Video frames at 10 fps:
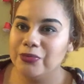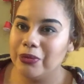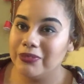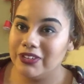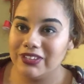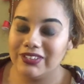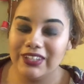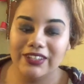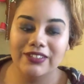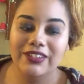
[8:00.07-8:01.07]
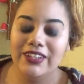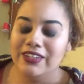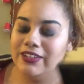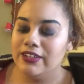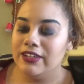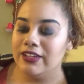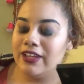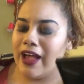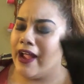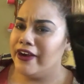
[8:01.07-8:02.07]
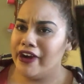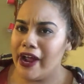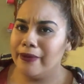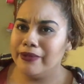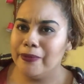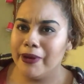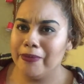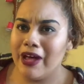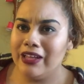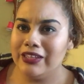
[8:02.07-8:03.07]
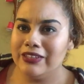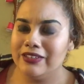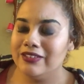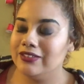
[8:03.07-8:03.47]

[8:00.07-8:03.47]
just bumped it just now. I grabbed the big palette.